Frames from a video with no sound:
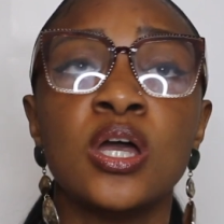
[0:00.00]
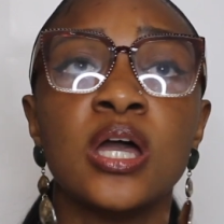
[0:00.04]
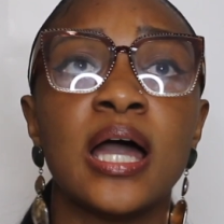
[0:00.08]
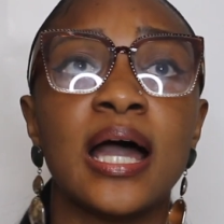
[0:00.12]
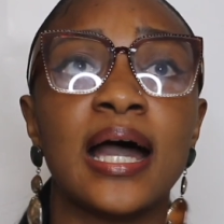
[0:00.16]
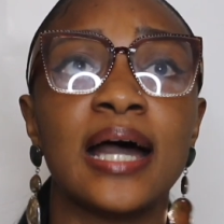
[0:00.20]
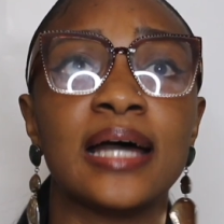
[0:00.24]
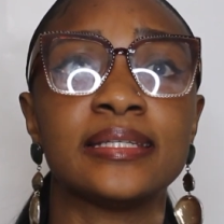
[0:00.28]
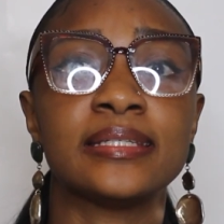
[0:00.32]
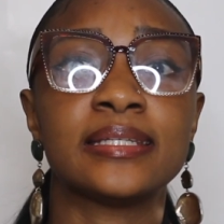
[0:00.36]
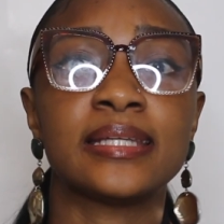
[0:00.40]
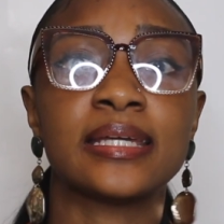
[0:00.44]

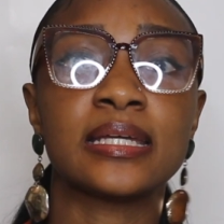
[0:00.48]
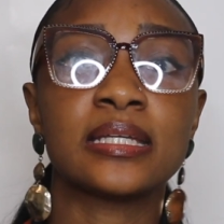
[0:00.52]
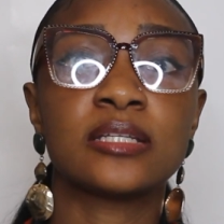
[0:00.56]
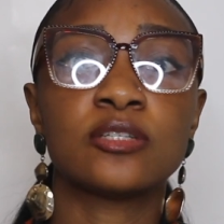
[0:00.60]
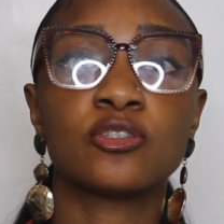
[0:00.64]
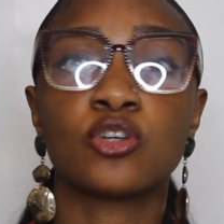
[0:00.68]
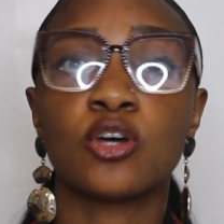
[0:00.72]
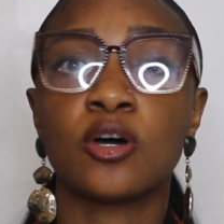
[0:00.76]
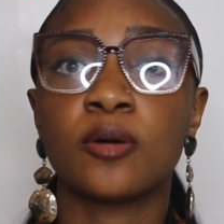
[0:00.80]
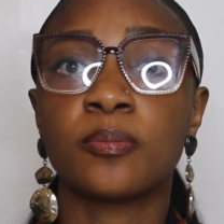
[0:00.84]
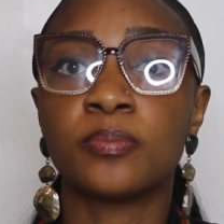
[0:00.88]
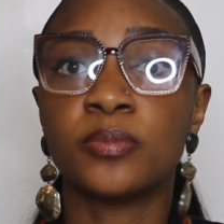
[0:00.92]
Are they
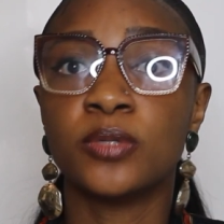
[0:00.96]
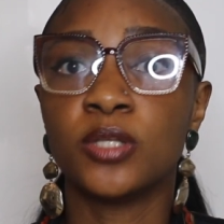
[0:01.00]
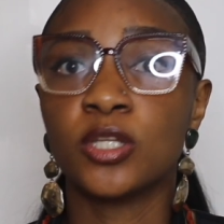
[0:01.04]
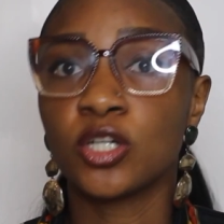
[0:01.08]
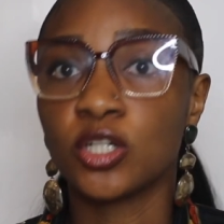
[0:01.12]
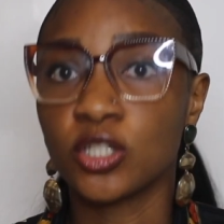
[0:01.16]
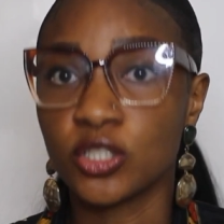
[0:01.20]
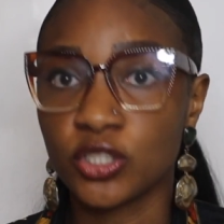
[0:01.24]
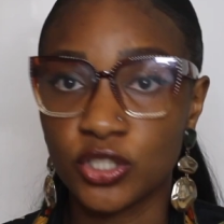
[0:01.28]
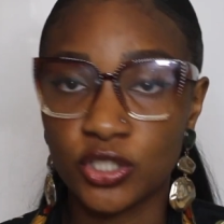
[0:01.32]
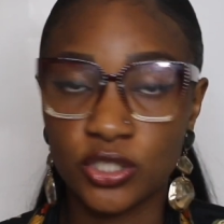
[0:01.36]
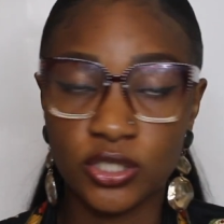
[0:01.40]
top
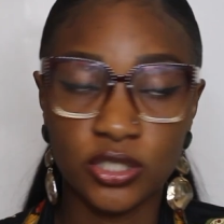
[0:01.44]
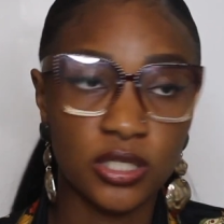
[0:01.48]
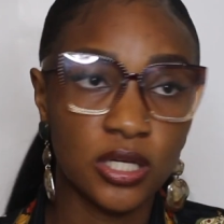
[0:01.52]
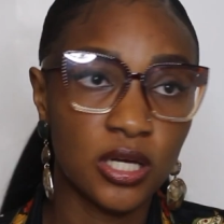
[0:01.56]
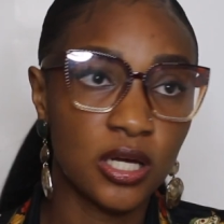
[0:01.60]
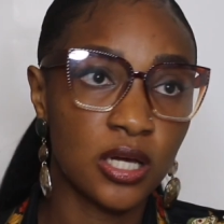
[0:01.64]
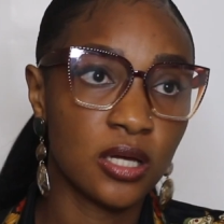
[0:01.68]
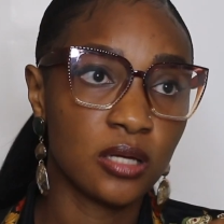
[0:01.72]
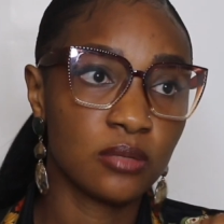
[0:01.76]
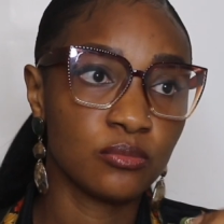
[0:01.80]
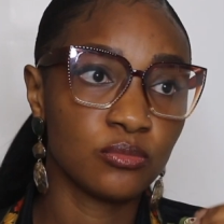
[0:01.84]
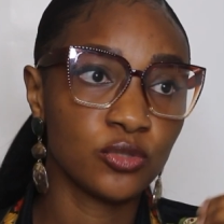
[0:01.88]
notch?
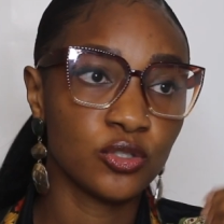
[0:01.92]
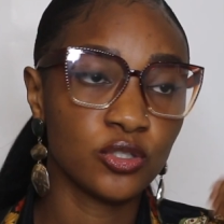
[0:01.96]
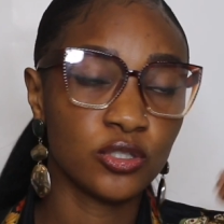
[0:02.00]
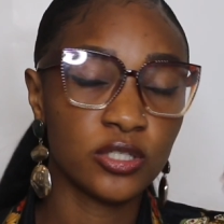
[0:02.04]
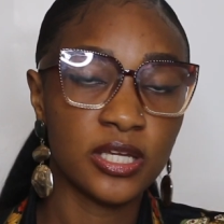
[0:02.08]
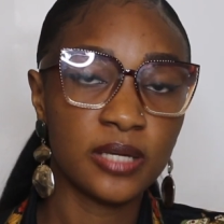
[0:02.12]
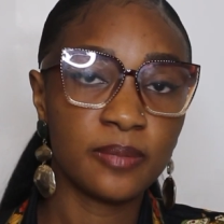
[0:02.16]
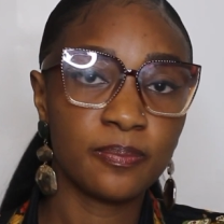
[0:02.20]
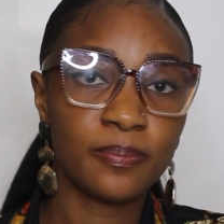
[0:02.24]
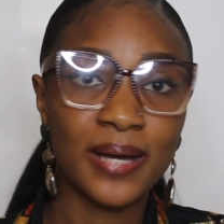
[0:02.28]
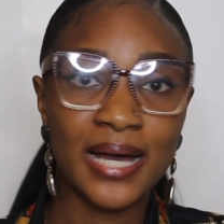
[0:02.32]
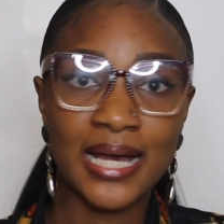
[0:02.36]
Do
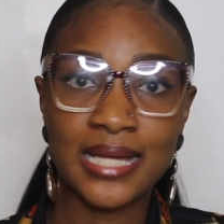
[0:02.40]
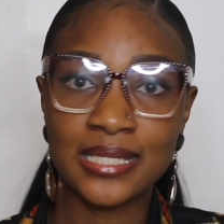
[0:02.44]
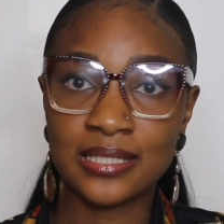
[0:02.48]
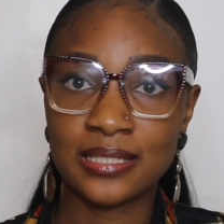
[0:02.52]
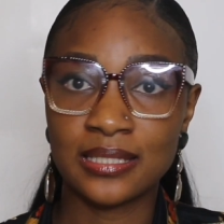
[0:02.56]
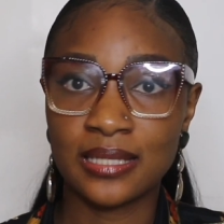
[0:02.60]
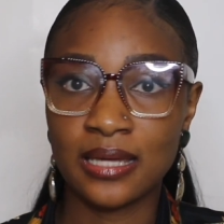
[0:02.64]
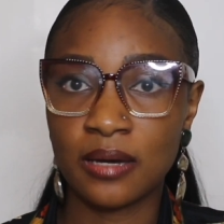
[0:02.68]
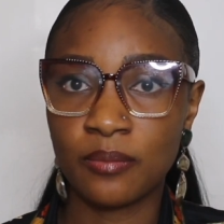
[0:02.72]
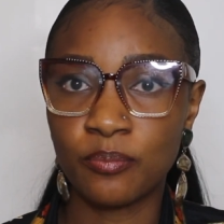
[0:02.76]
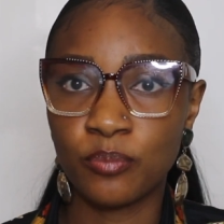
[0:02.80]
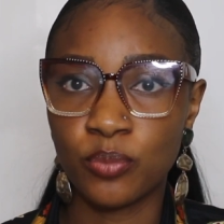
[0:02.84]
they pass
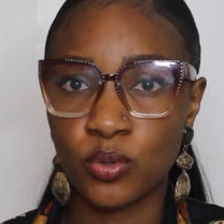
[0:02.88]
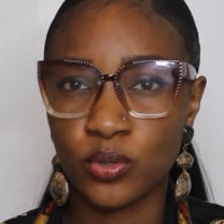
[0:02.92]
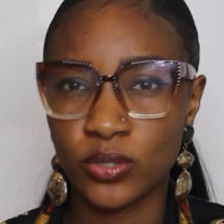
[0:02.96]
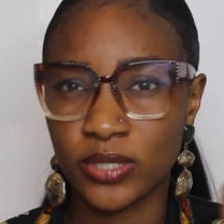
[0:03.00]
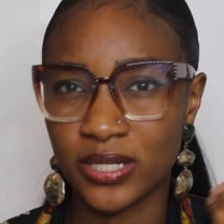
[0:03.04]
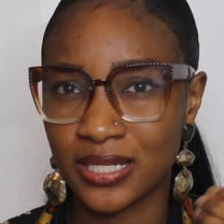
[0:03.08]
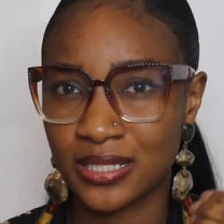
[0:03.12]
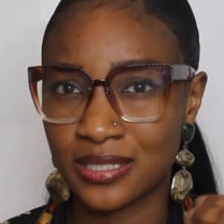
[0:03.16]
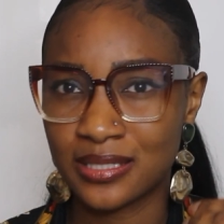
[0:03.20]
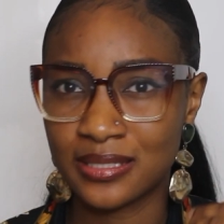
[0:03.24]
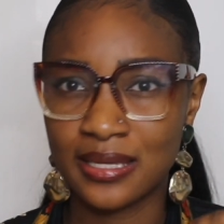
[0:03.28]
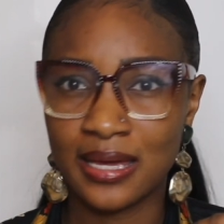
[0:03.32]
their board
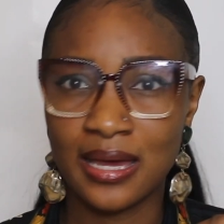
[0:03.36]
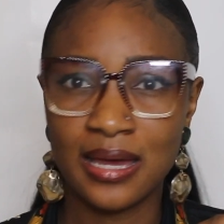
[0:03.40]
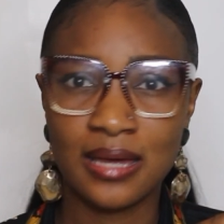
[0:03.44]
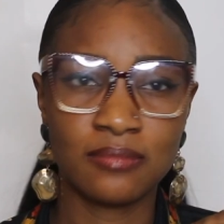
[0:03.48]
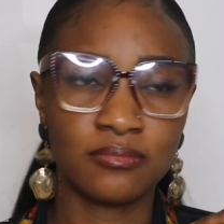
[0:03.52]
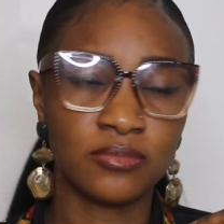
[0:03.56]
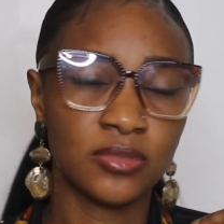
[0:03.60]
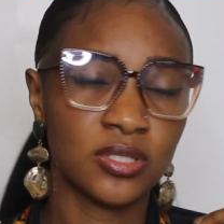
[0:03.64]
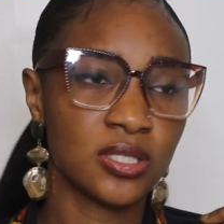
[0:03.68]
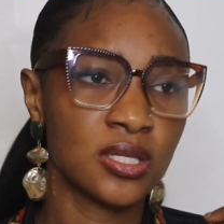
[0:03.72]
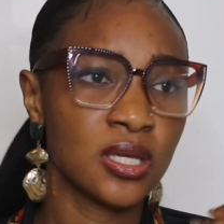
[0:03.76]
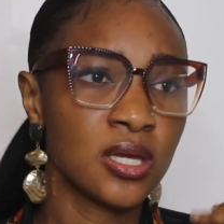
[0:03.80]

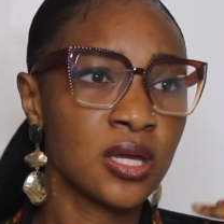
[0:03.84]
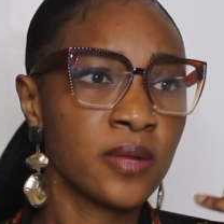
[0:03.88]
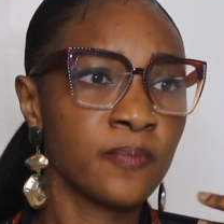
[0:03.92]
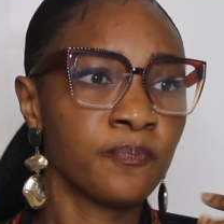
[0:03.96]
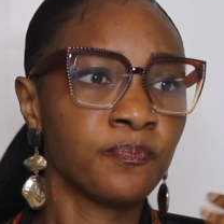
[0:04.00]
exams?